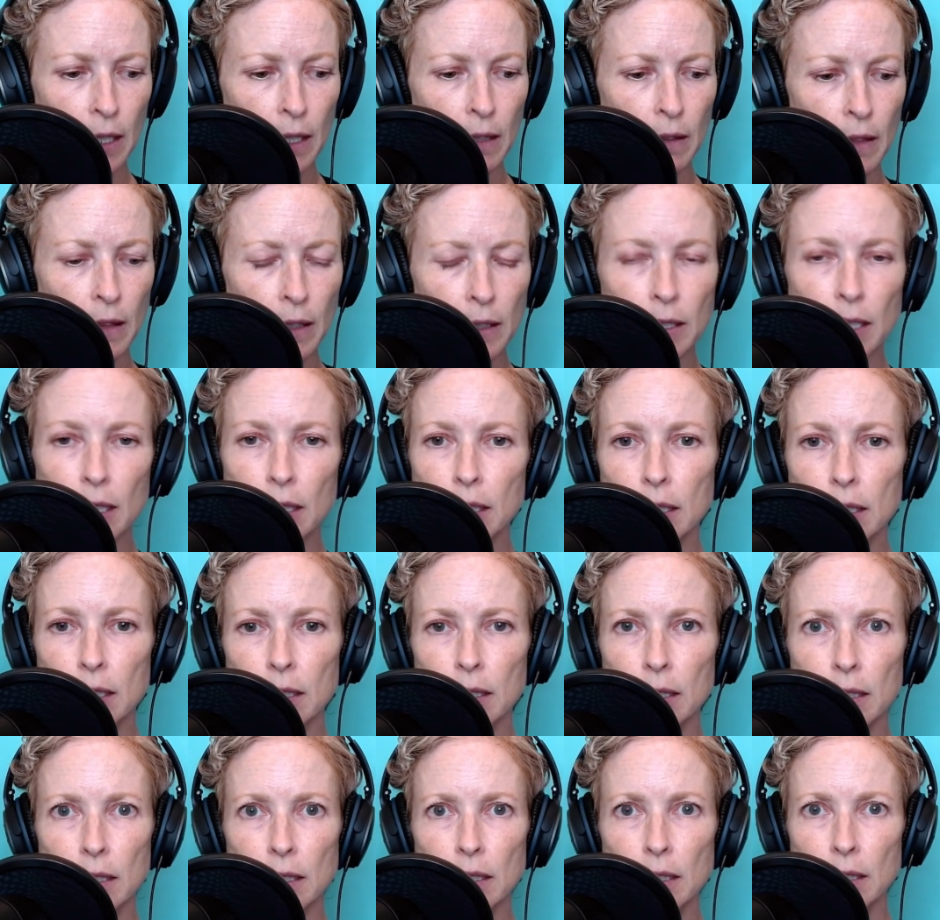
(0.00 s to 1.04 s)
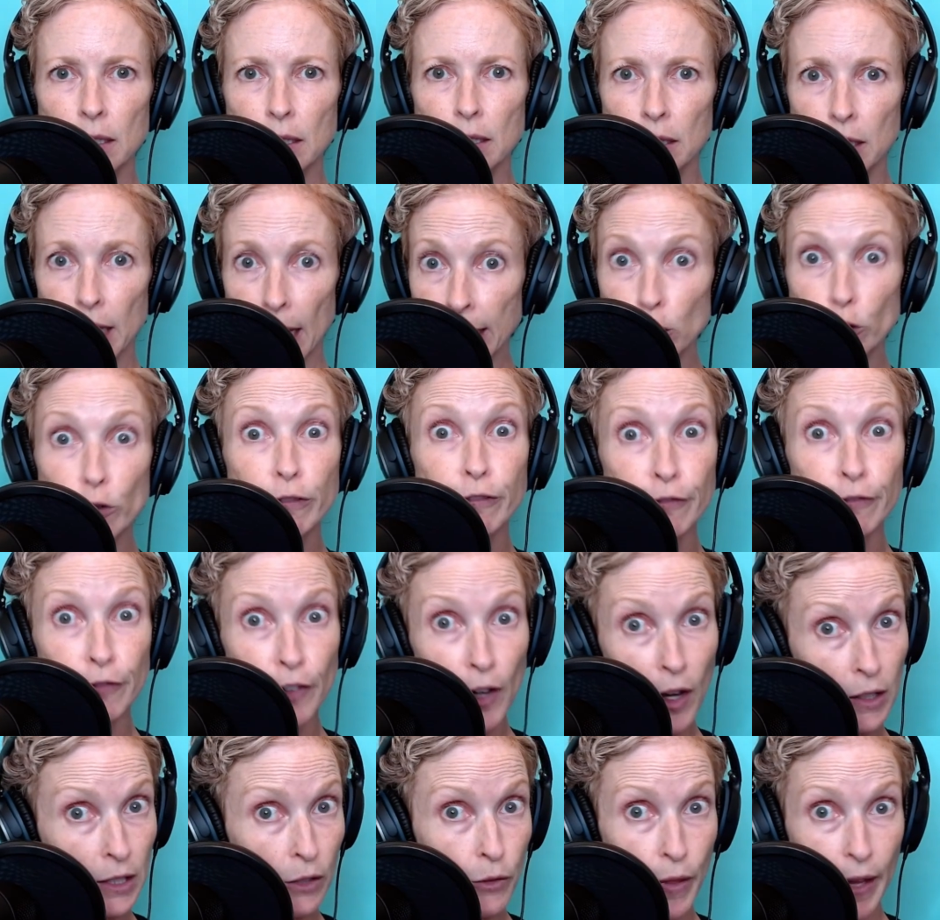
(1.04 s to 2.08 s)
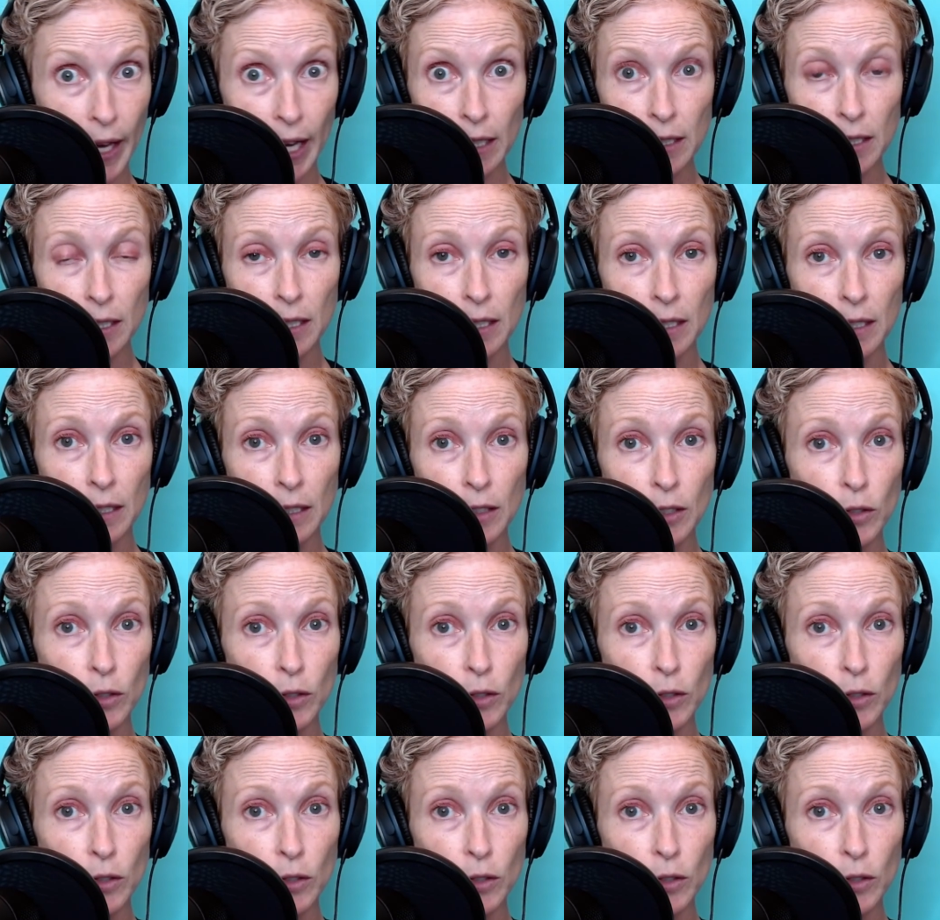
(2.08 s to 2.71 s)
And you follow that.